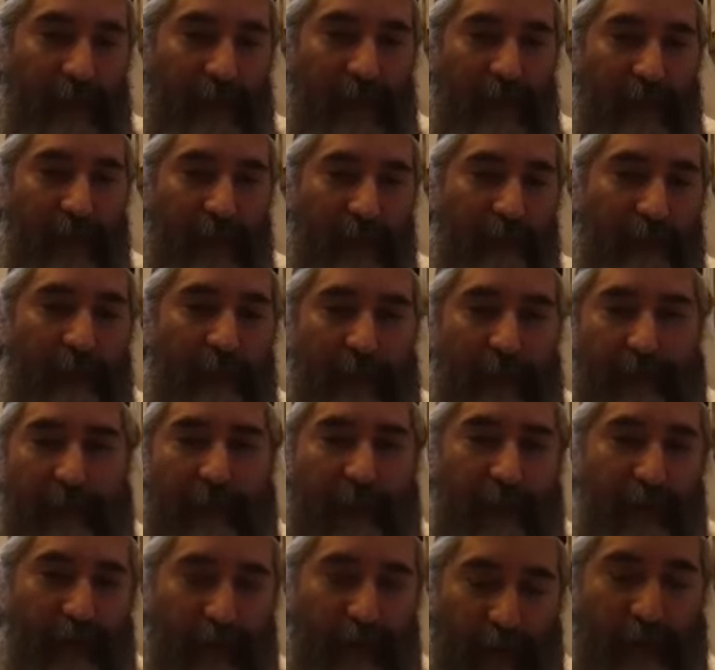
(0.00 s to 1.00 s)
anything because he
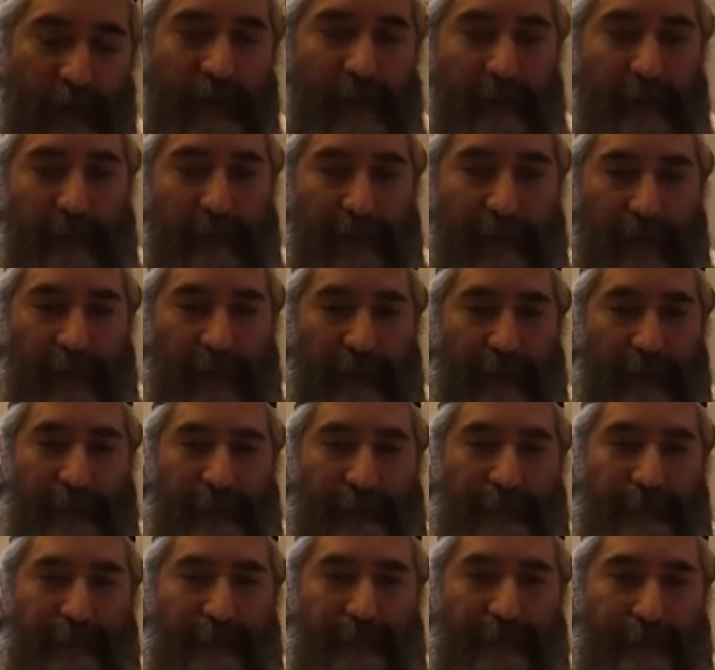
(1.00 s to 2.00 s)
controls everything.
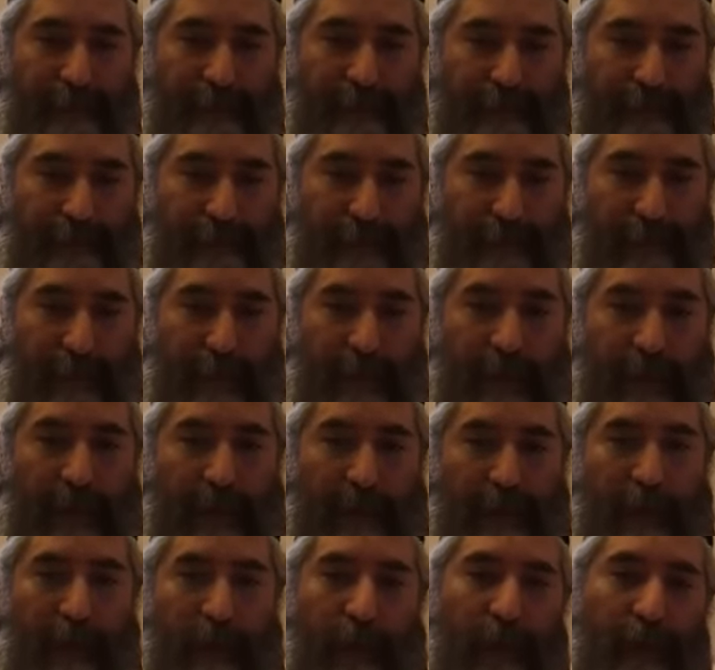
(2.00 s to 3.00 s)

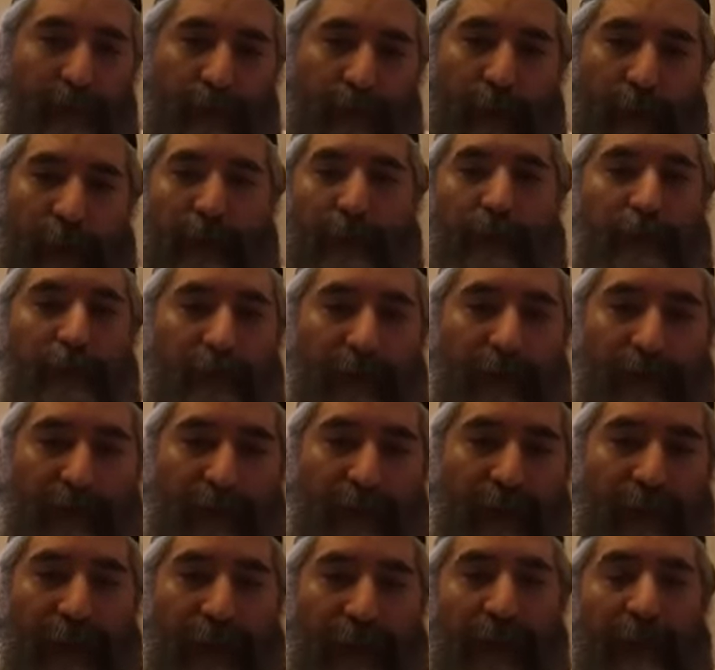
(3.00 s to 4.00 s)
So when you make your
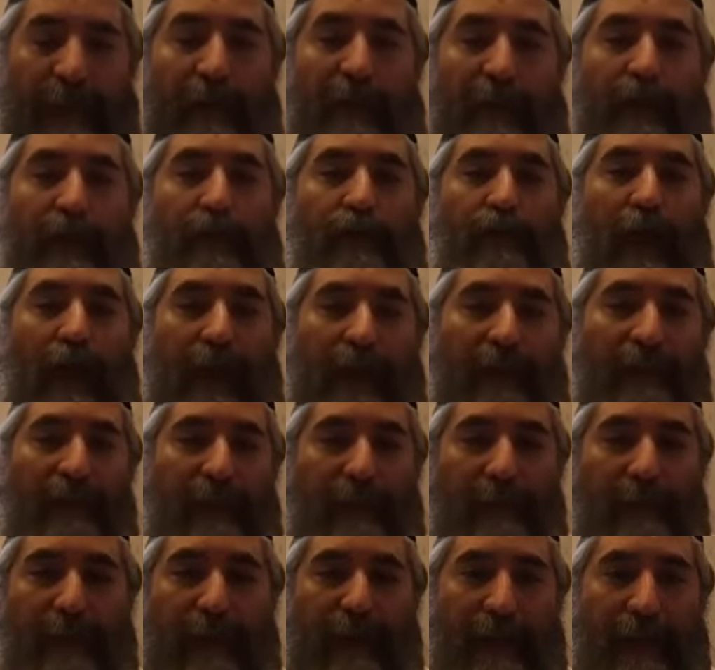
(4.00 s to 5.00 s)
tefillah, you're
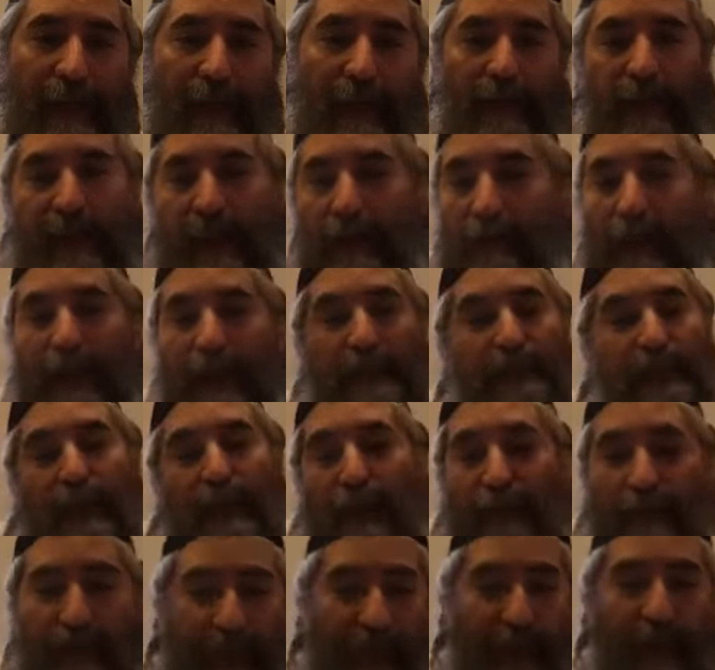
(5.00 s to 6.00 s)
actually making a request, but
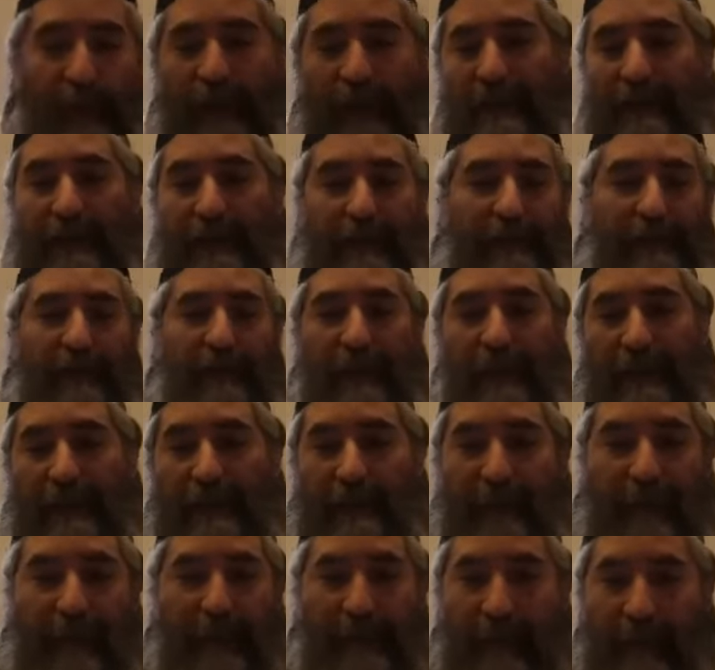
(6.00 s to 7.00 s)
the request doesn't mean
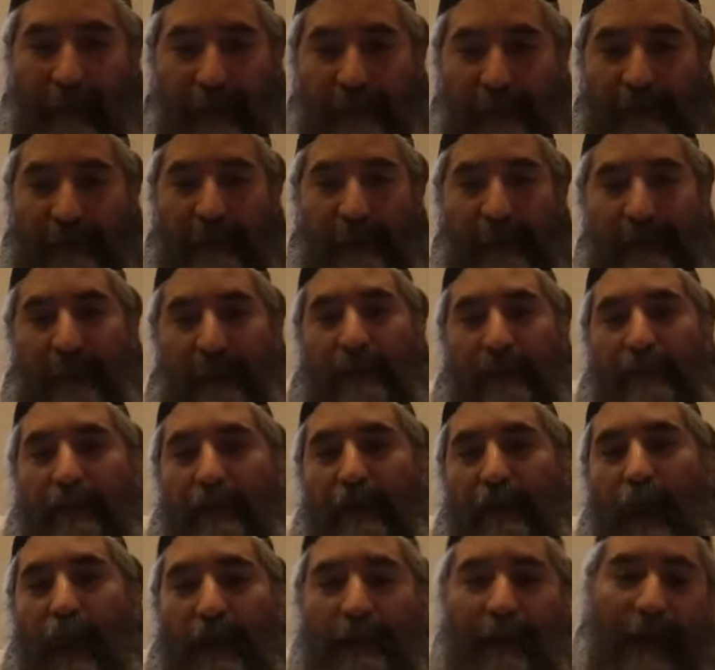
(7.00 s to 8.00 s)
it's going, you know, it's
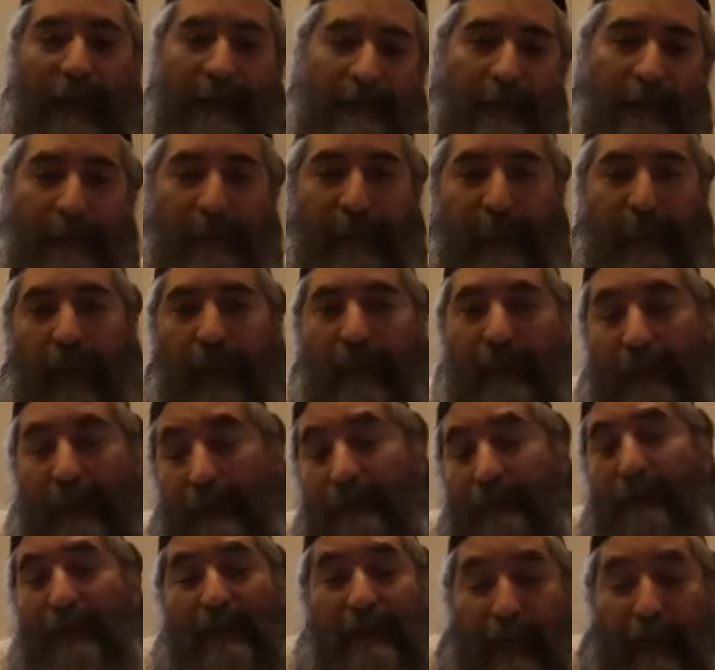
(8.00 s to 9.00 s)
God has a plan, and
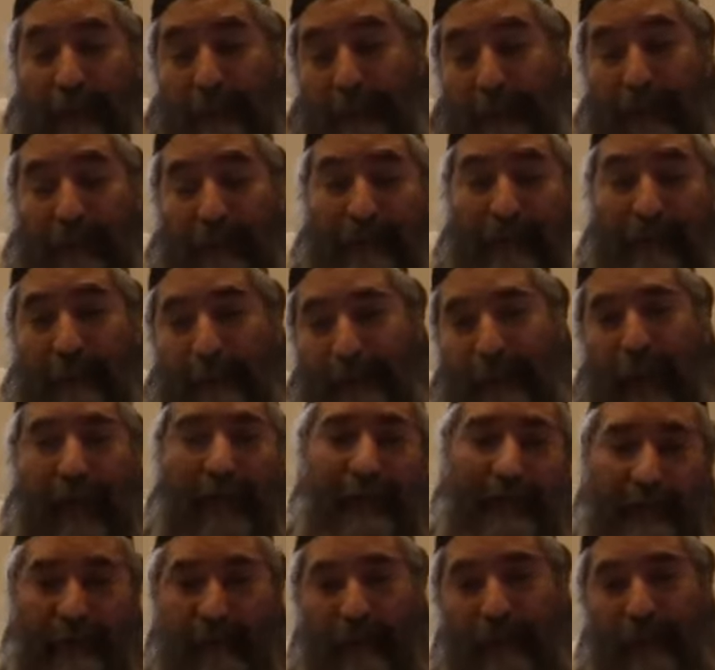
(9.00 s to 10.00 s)
if it's not part of the
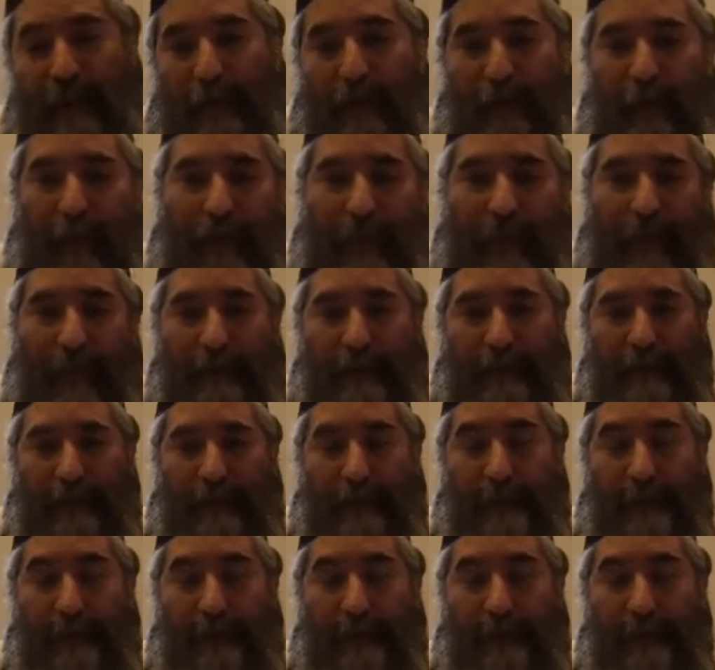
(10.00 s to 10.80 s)
plan, he's going to throw it out.